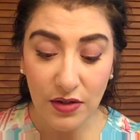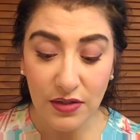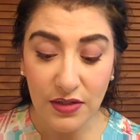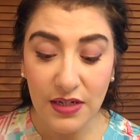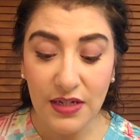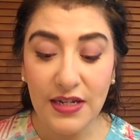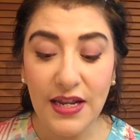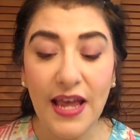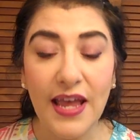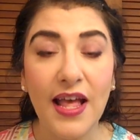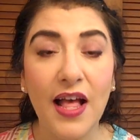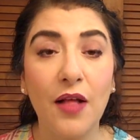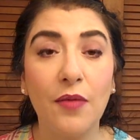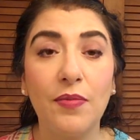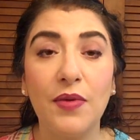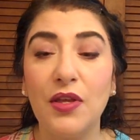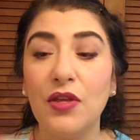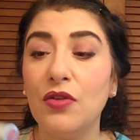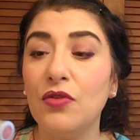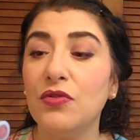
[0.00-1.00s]
today
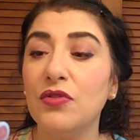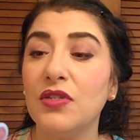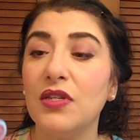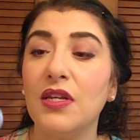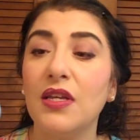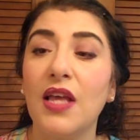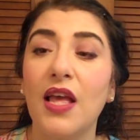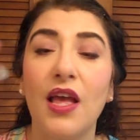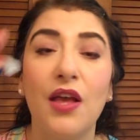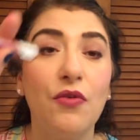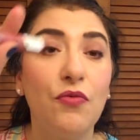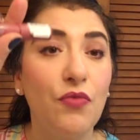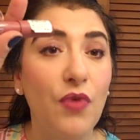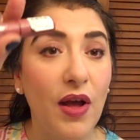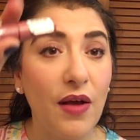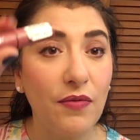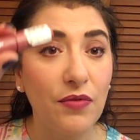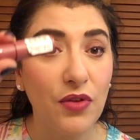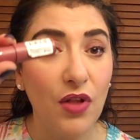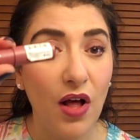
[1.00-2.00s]
I'll be using a
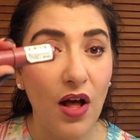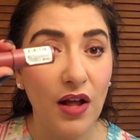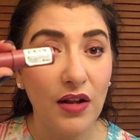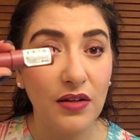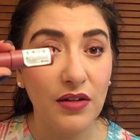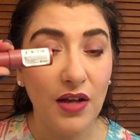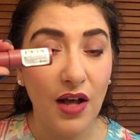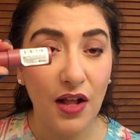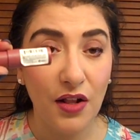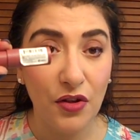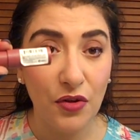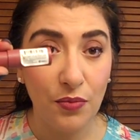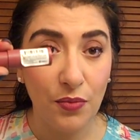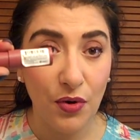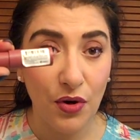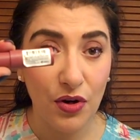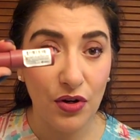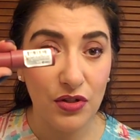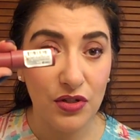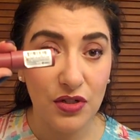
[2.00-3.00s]
Revlon Color
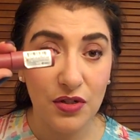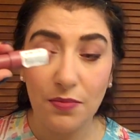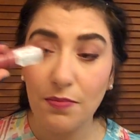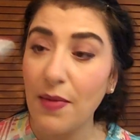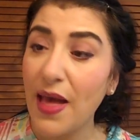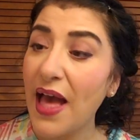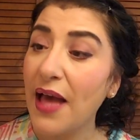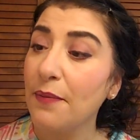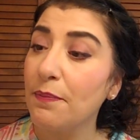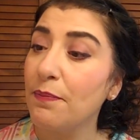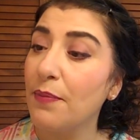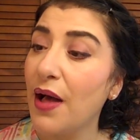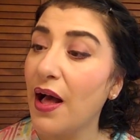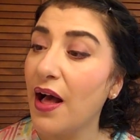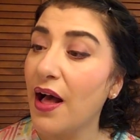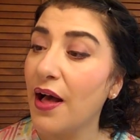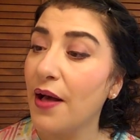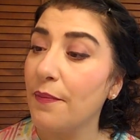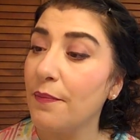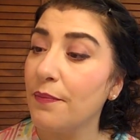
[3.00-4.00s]
Burst Matte
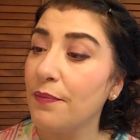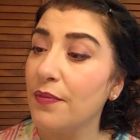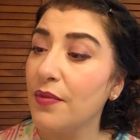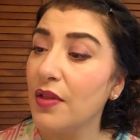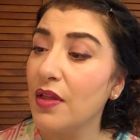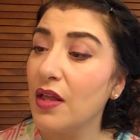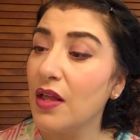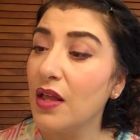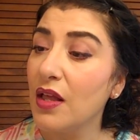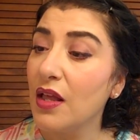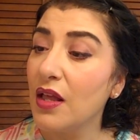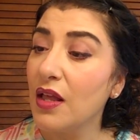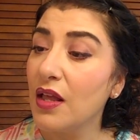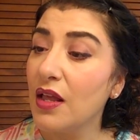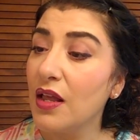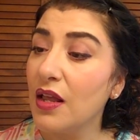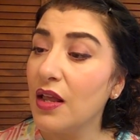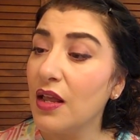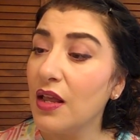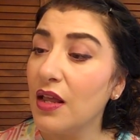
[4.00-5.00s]
Balm
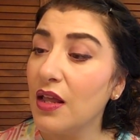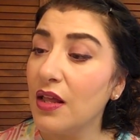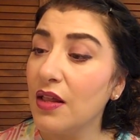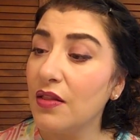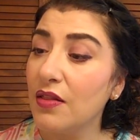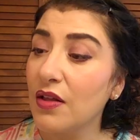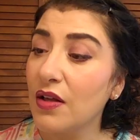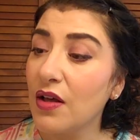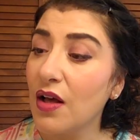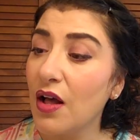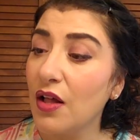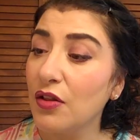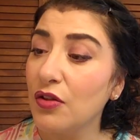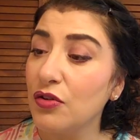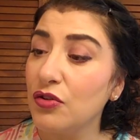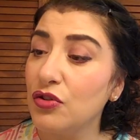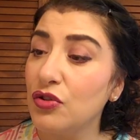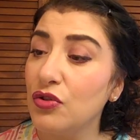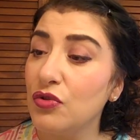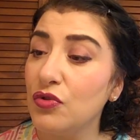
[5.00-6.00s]
in the color
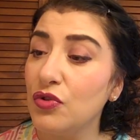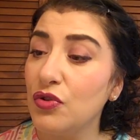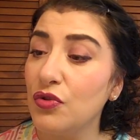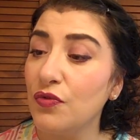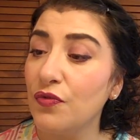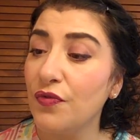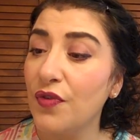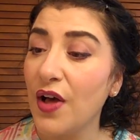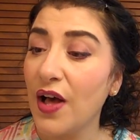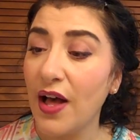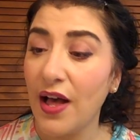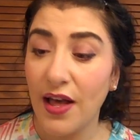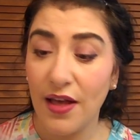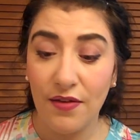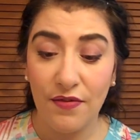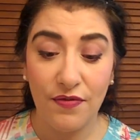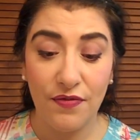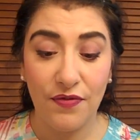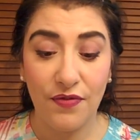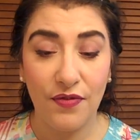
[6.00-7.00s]
225.
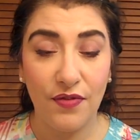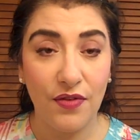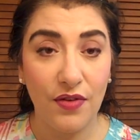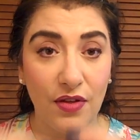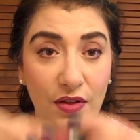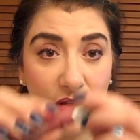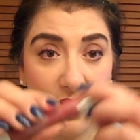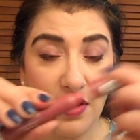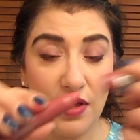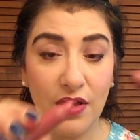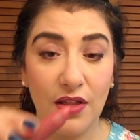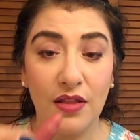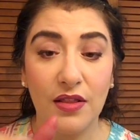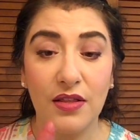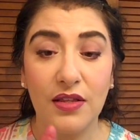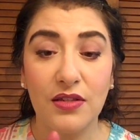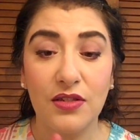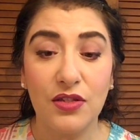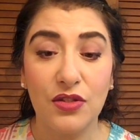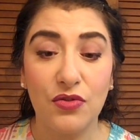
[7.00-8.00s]

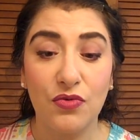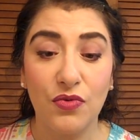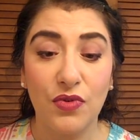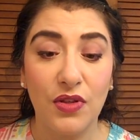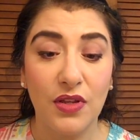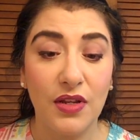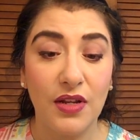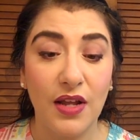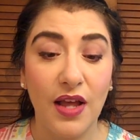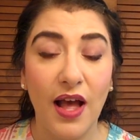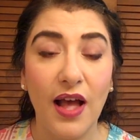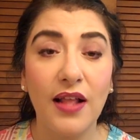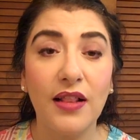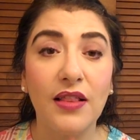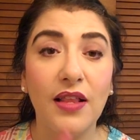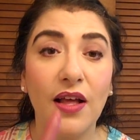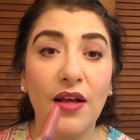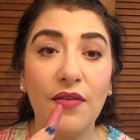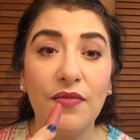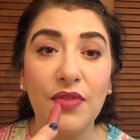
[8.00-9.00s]
This is really nice.
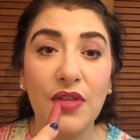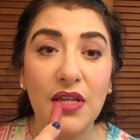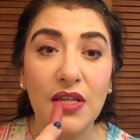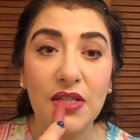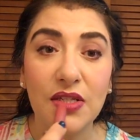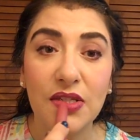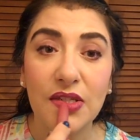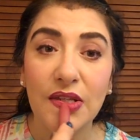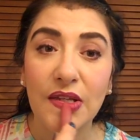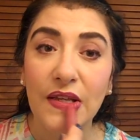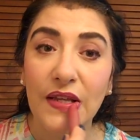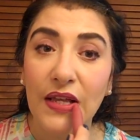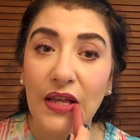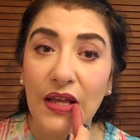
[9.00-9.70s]
I love these